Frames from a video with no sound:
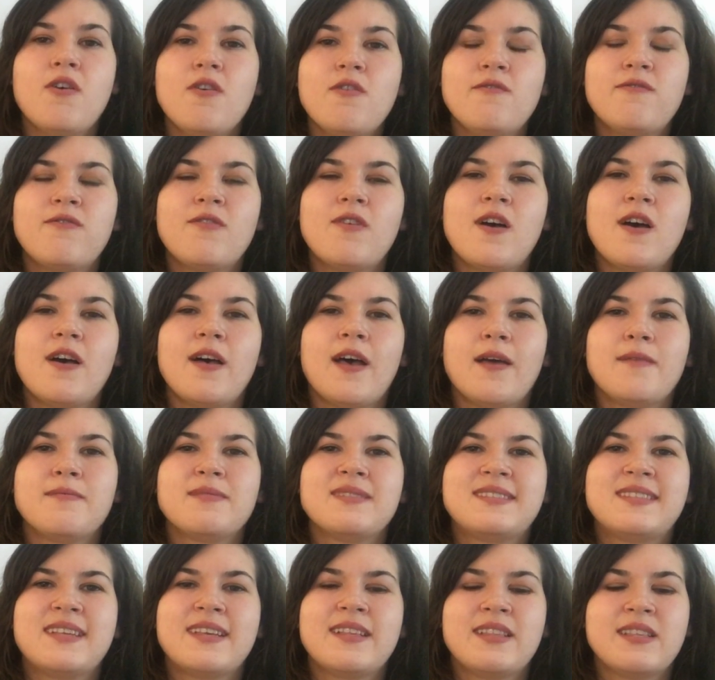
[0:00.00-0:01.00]
Overall, I
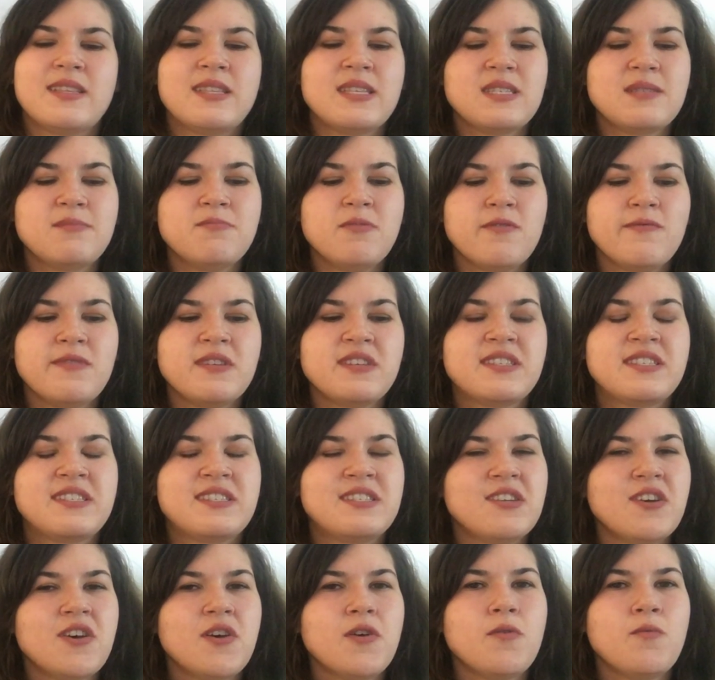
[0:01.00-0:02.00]
would say that this movie
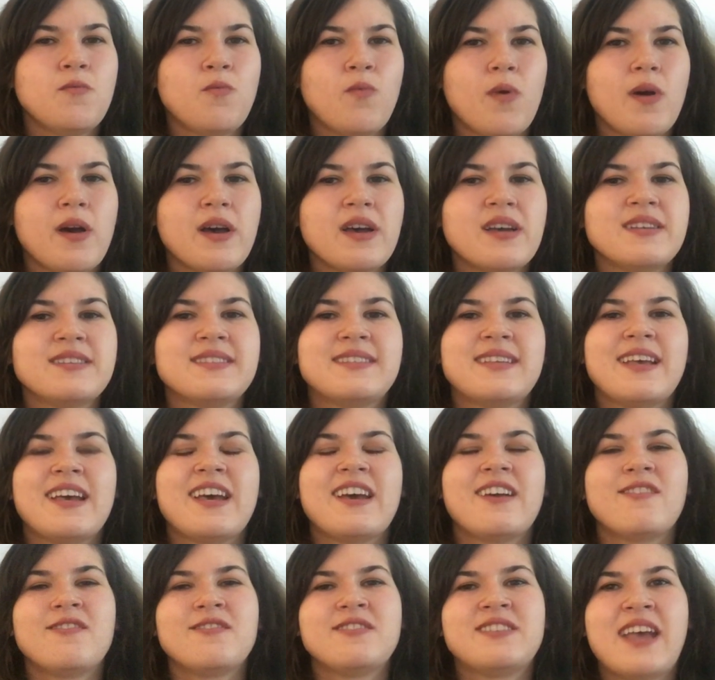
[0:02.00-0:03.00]
still was
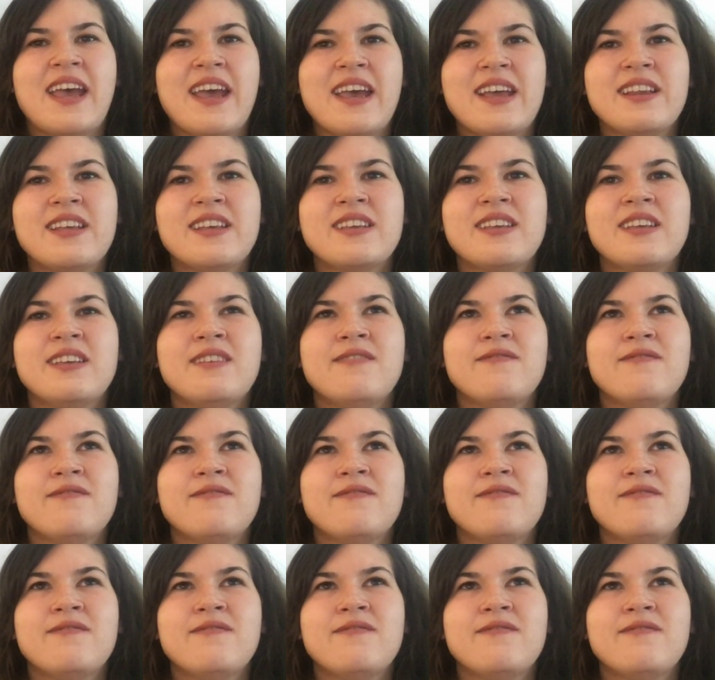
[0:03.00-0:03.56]
entertaining,